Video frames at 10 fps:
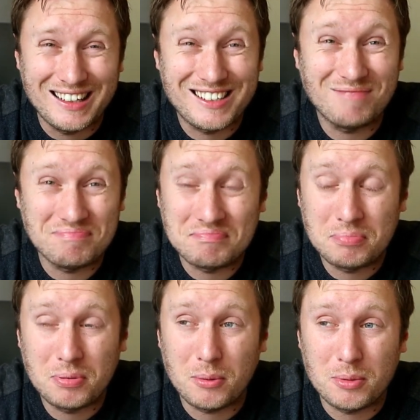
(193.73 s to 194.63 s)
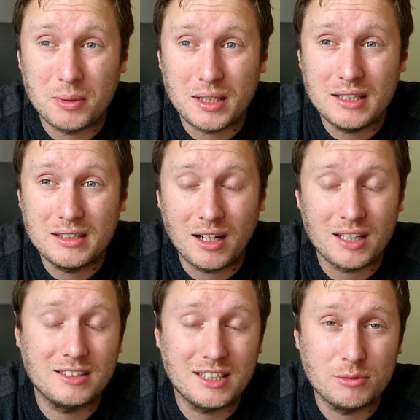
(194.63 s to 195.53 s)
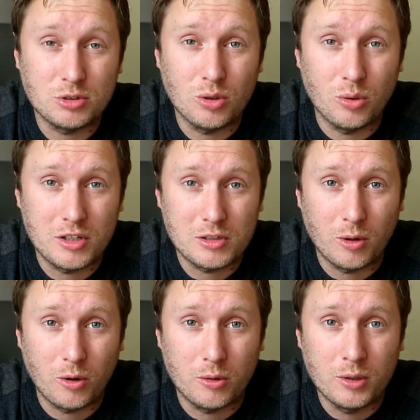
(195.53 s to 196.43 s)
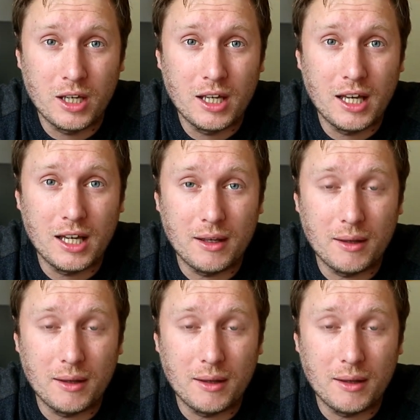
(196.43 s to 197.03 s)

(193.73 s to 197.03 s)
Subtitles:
And probably, I could see him scoring tomorrow